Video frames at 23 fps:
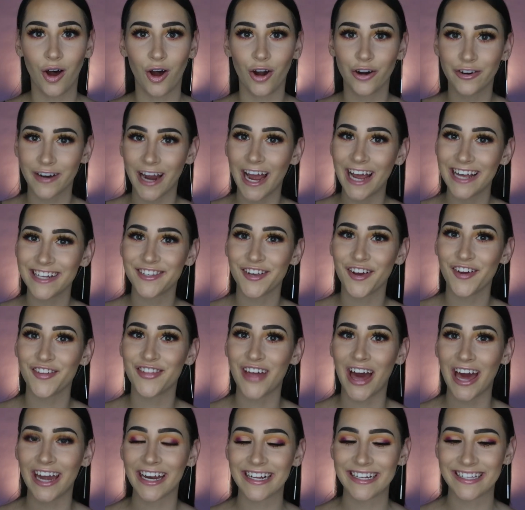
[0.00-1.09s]
Alright, so
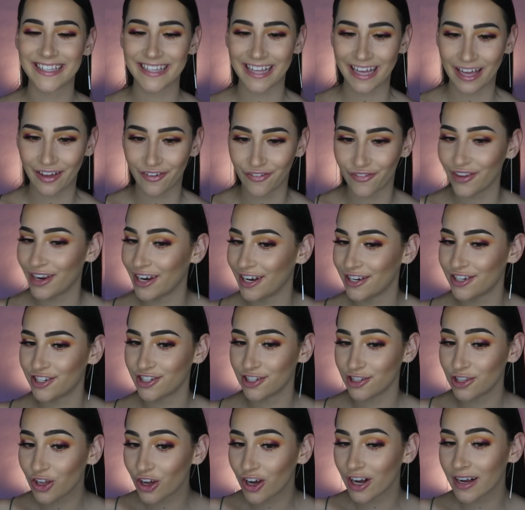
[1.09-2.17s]
that is the finished
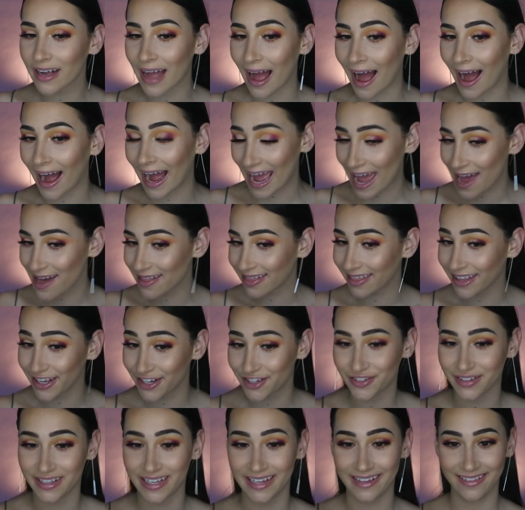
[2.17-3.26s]
look. I
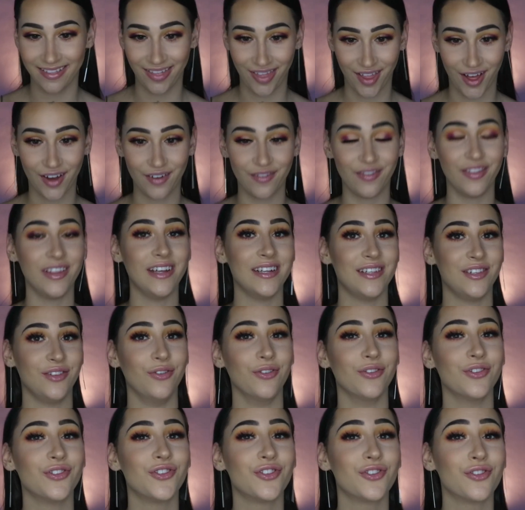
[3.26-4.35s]
literally love this
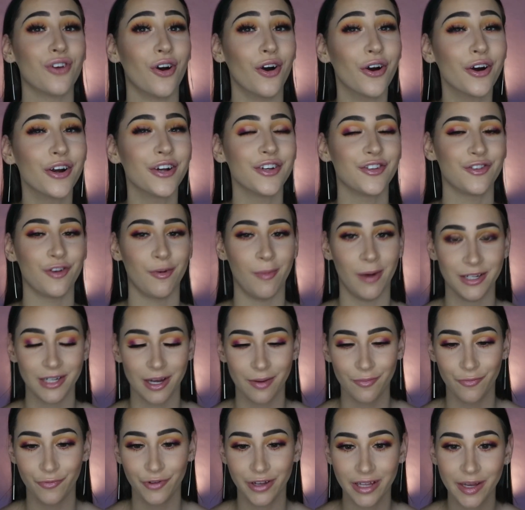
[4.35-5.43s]
look so, so much.
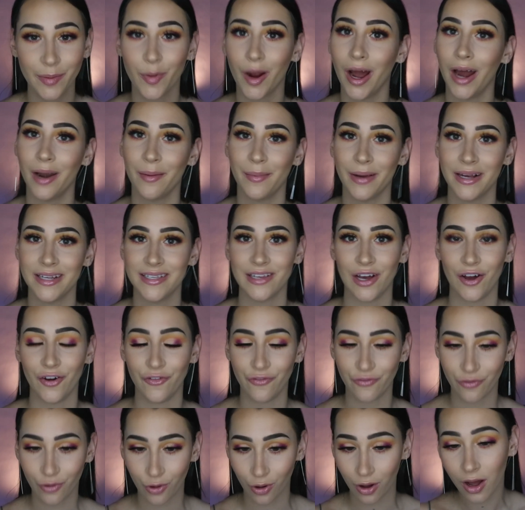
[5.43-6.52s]
I'm really proud of myself
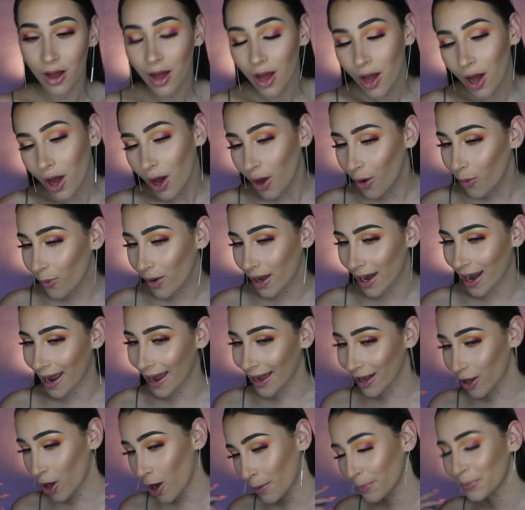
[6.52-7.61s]
for what
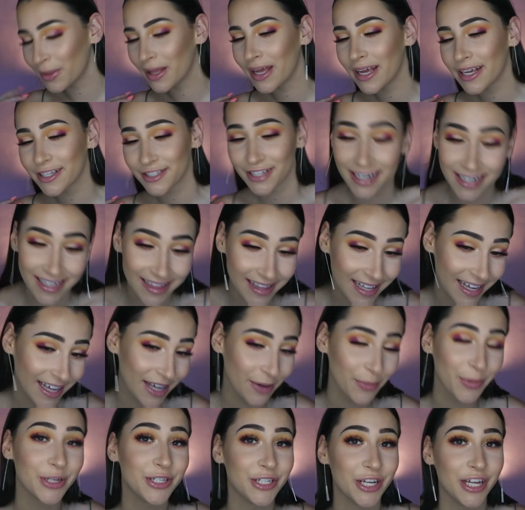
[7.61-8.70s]
I accomplished. I didn't think
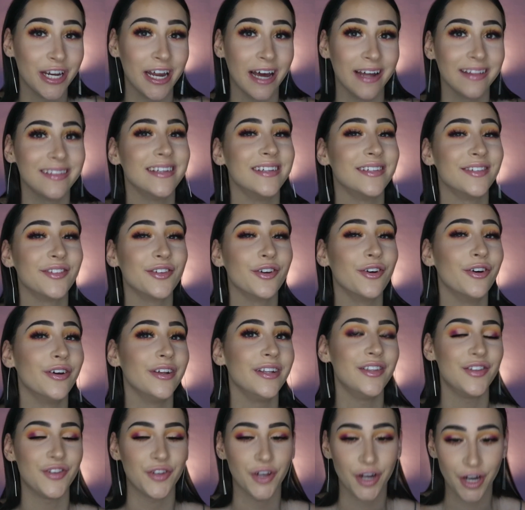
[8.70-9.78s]
it would turn out this
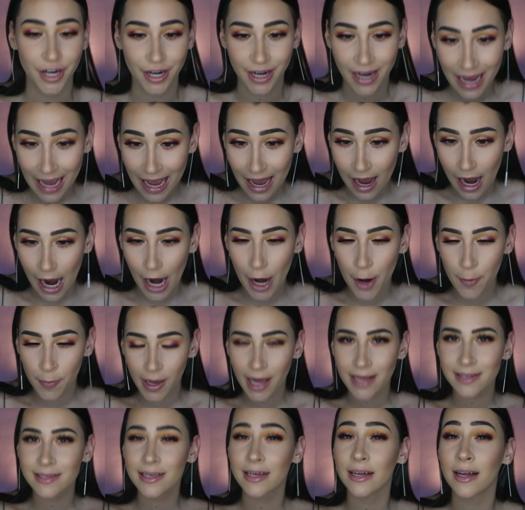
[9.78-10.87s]
good. So I hope you
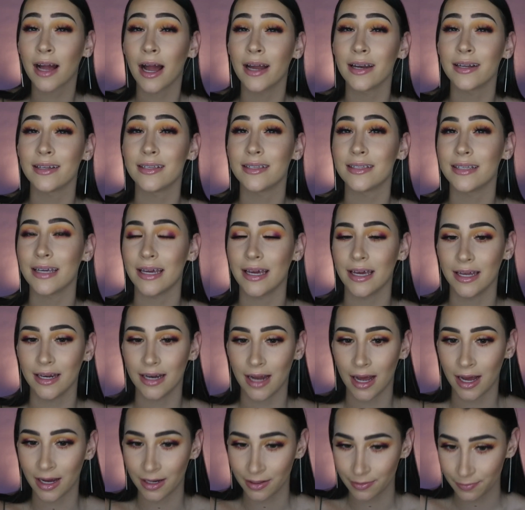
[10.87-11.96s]
guys can kind of see it.
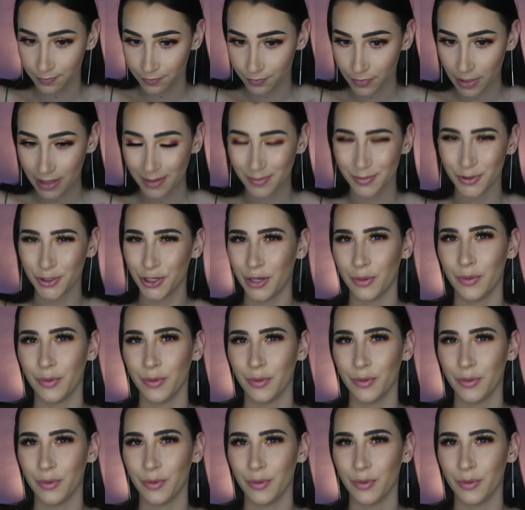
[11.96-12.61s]
I'm sure